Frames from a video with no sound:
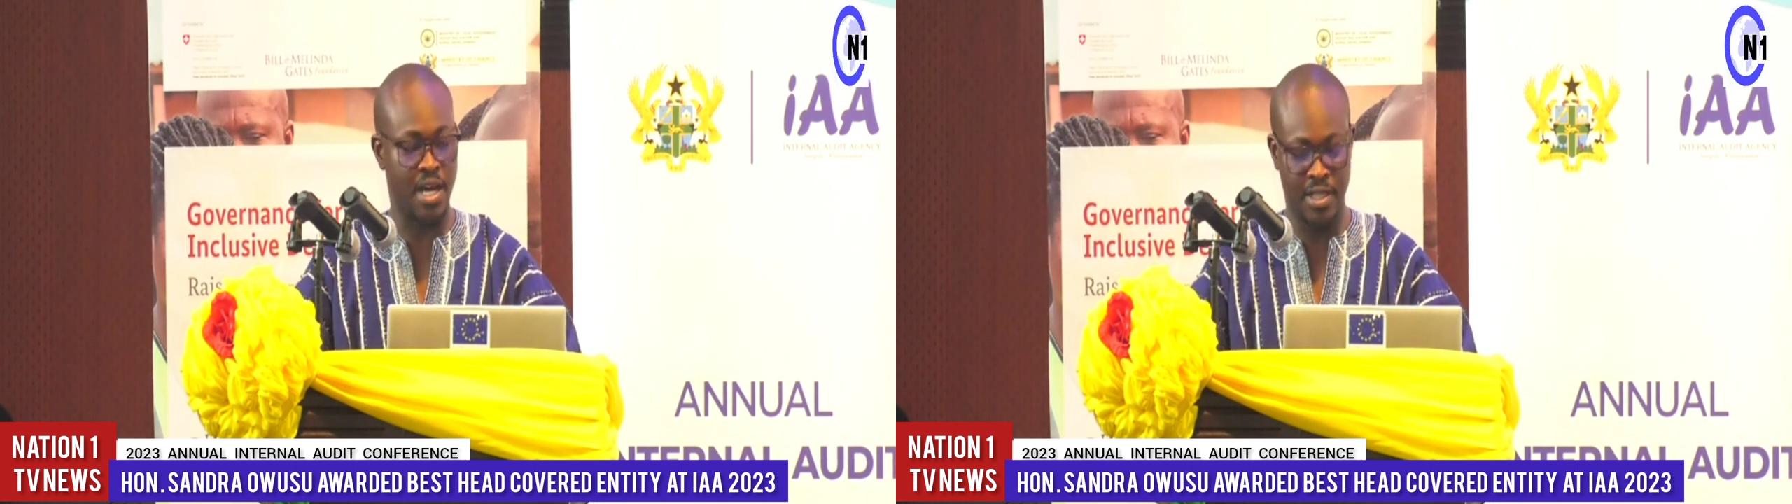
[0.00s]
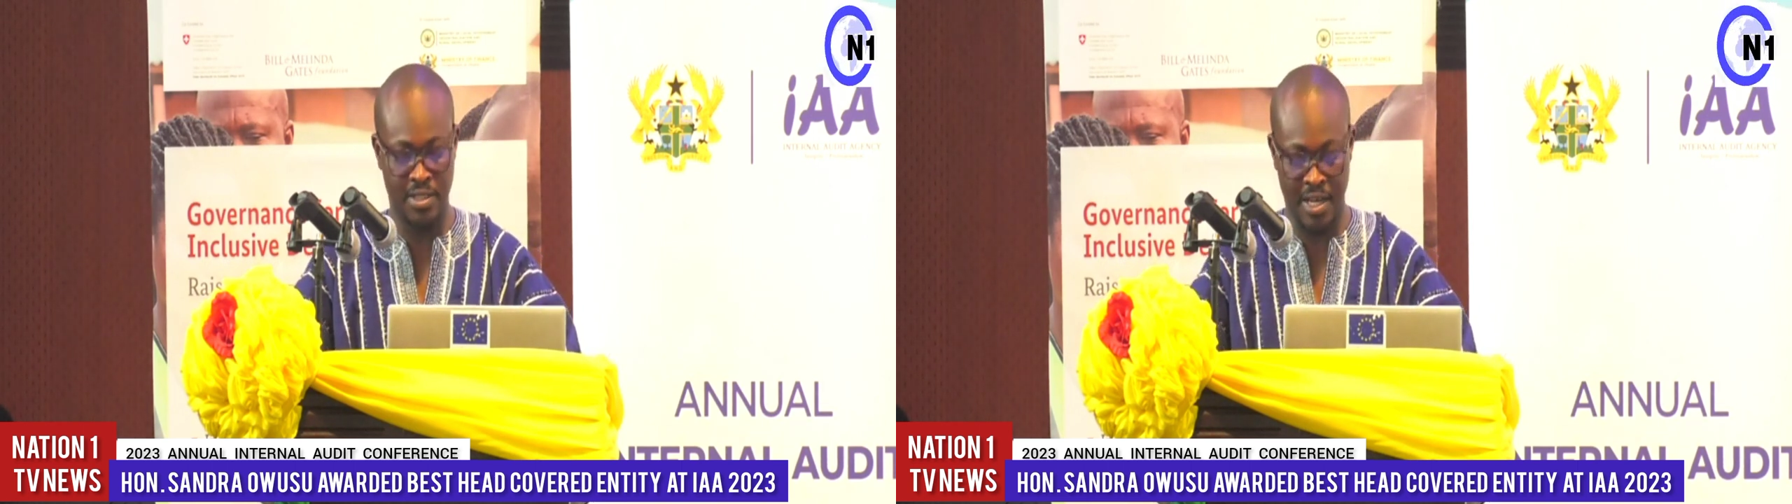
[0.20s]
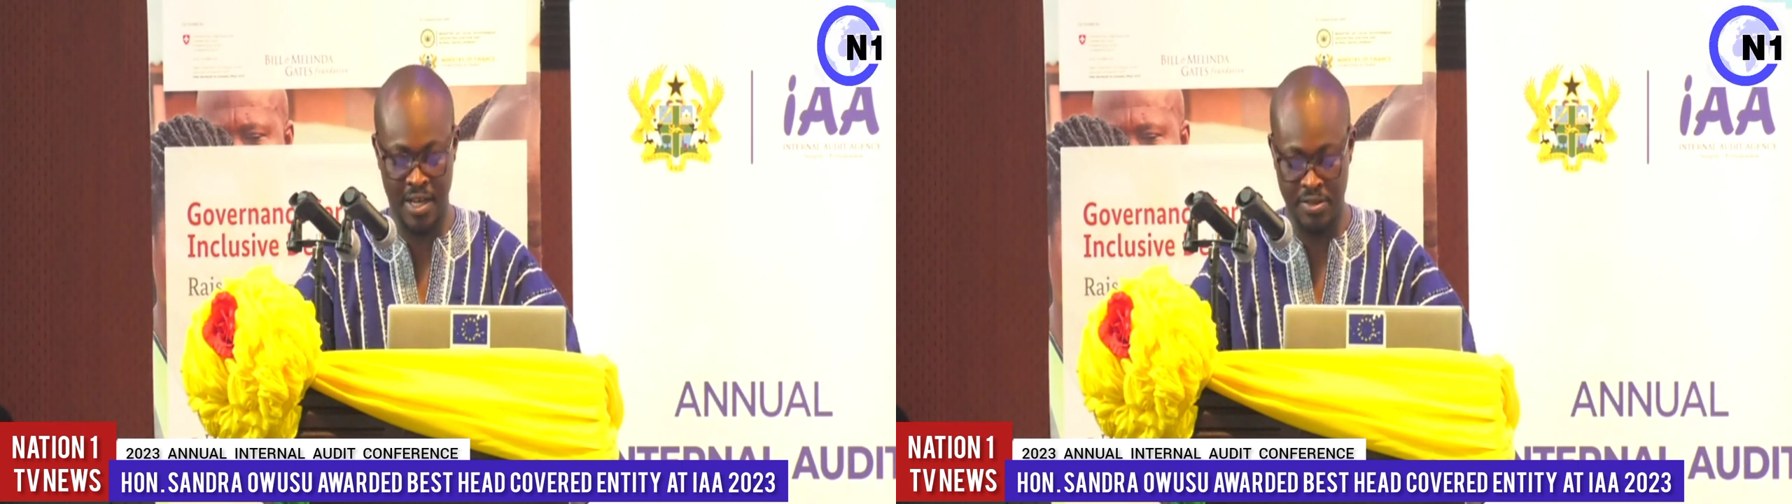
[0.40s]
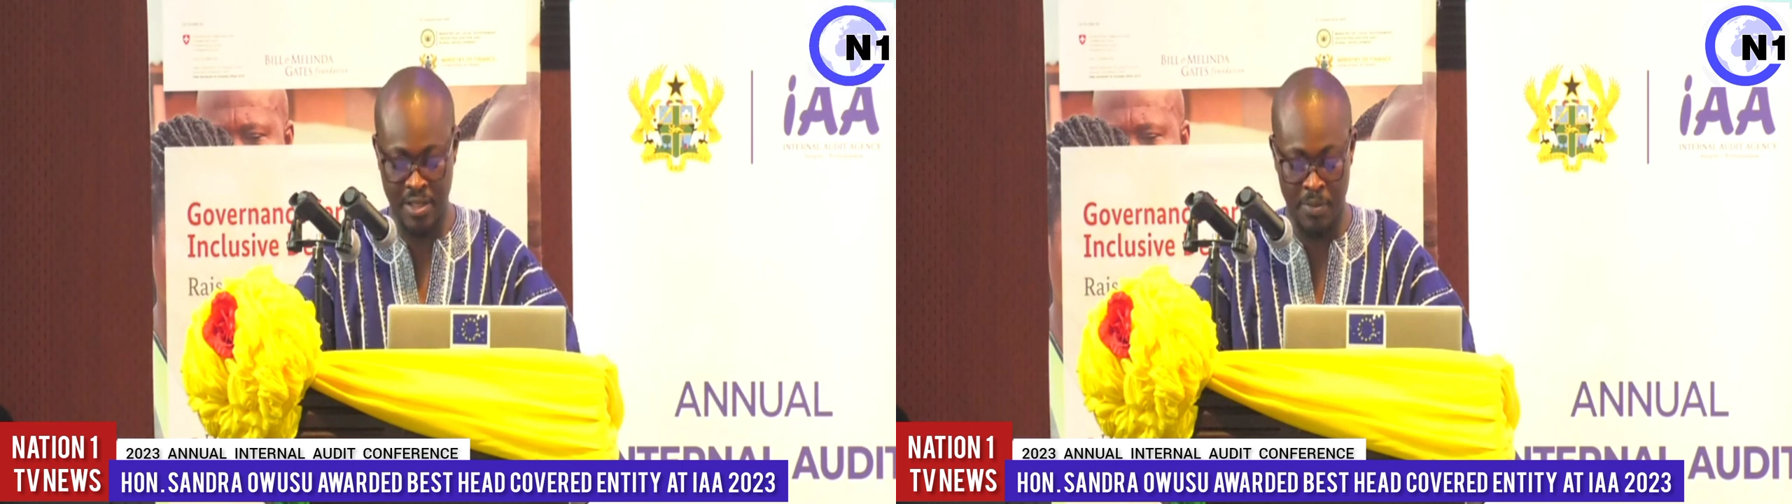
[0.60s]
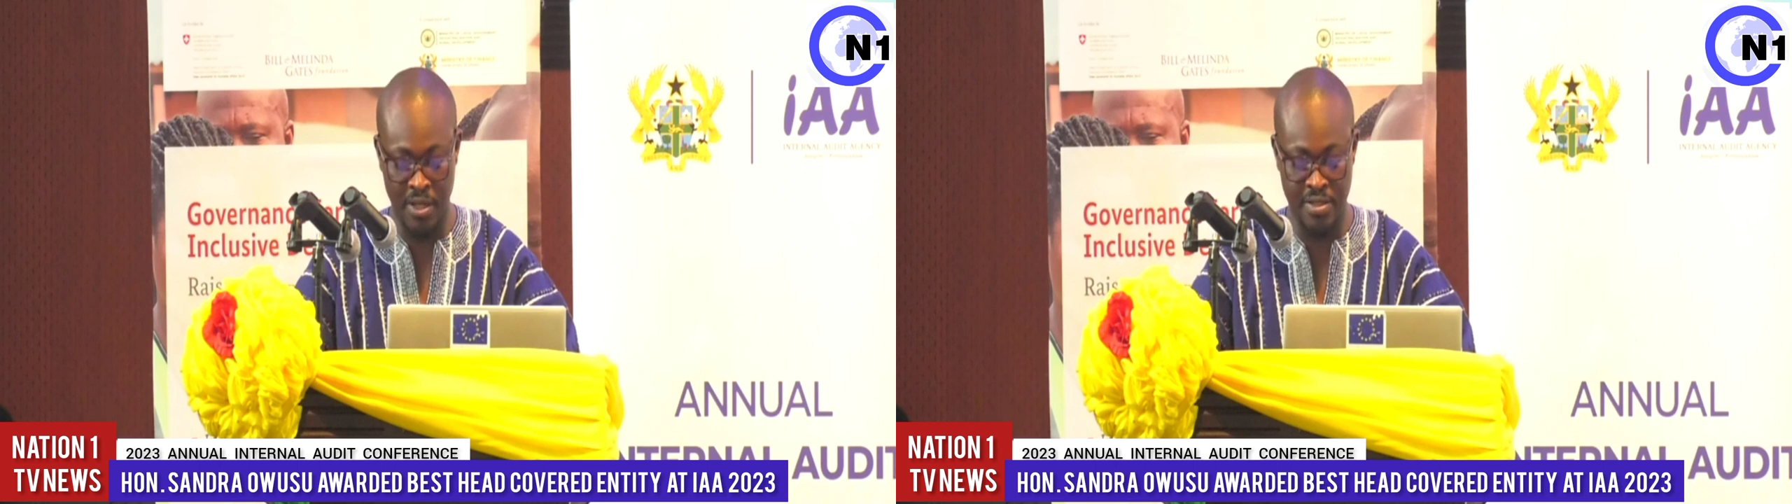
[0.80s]
and
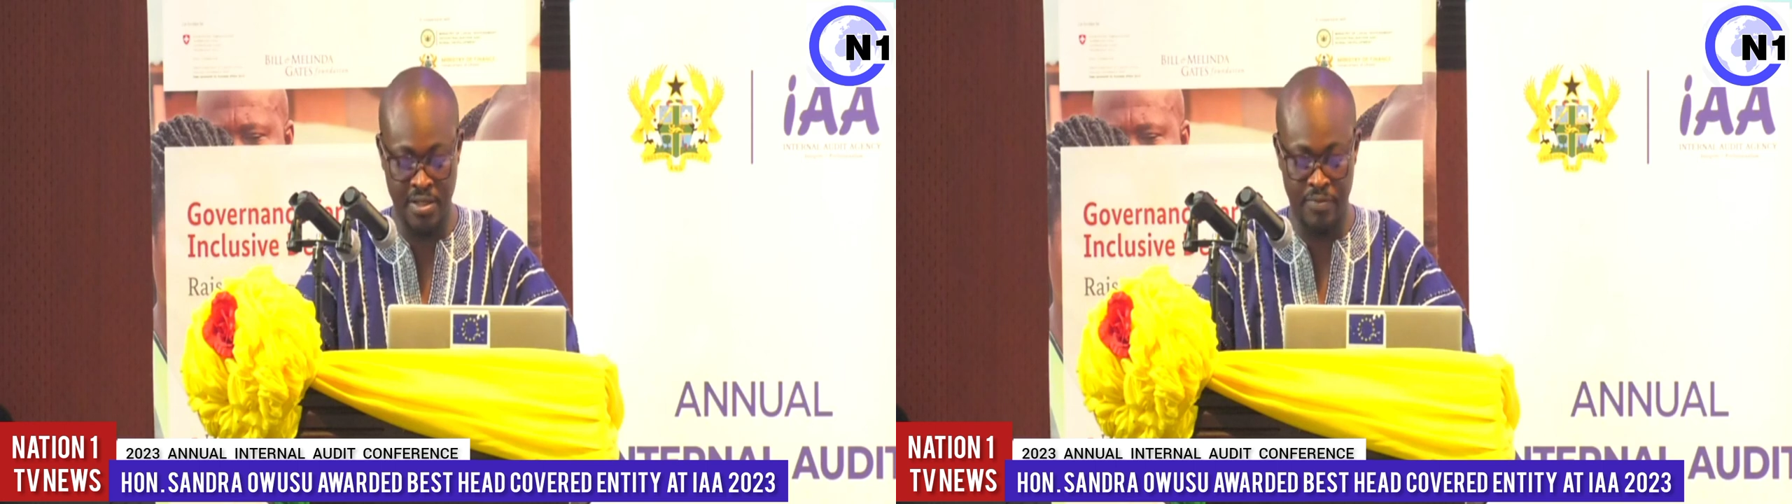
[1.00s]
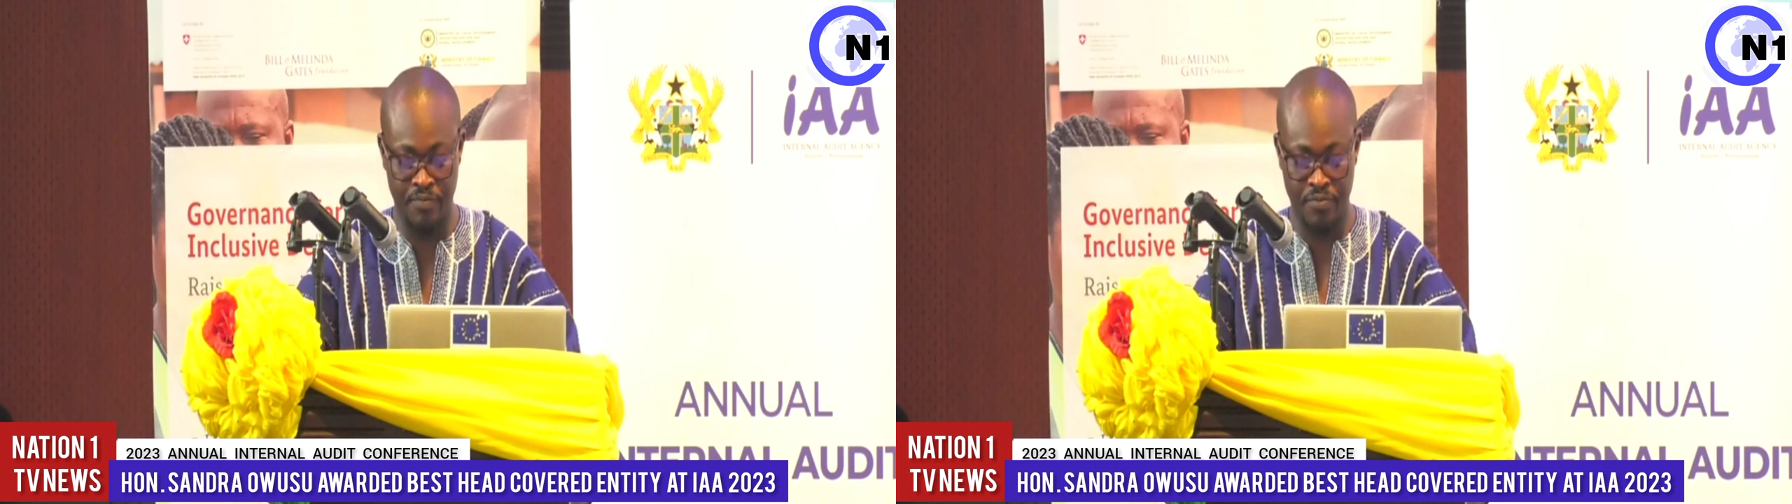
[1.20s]
accountability.